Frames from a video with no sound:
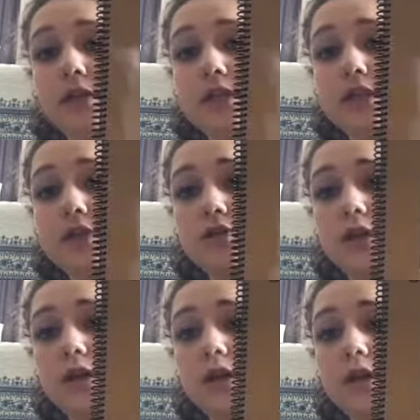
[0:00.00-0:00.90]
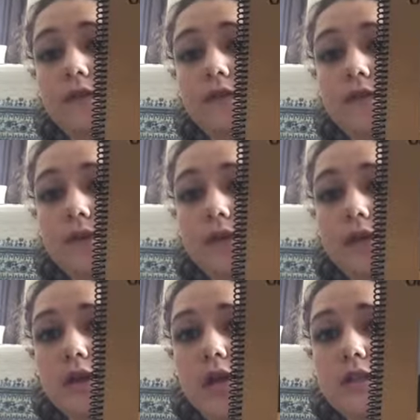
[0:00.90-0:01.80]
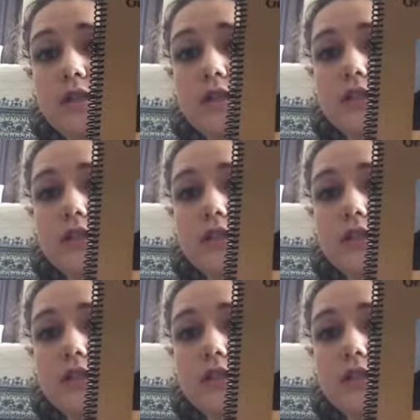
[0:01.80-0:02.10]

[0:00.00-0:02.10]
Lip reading: Let's see. Try and not give you a...